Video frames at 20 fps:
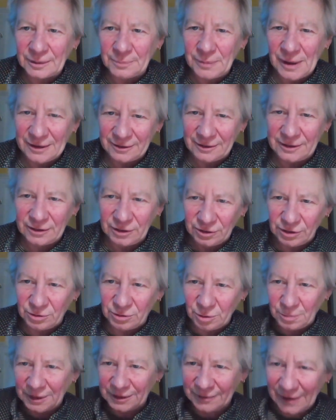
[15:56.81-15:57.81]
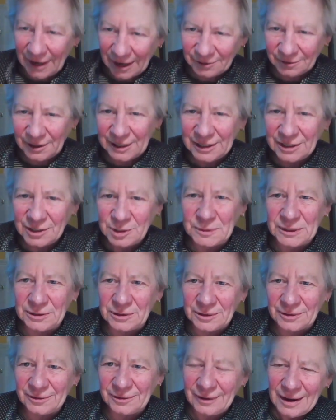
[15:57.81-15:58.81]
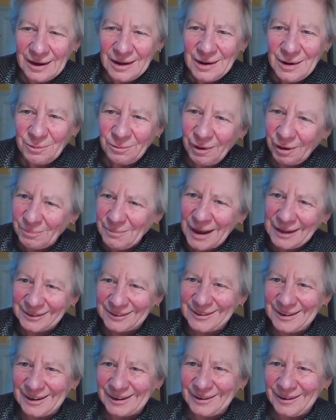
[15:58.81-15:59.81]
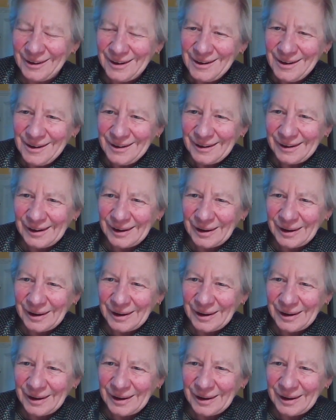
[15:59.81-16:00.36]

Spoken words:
a capacity to do a bit of outreach, because while Matt said